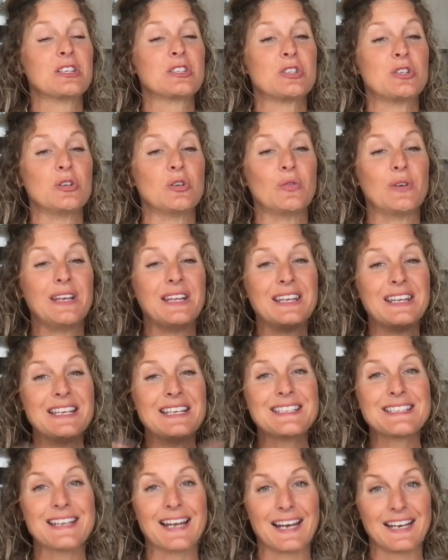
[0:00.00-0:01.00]
to in
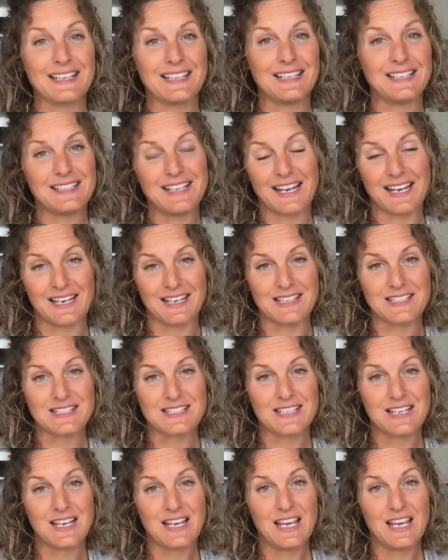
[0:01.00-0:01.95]
these 90 days?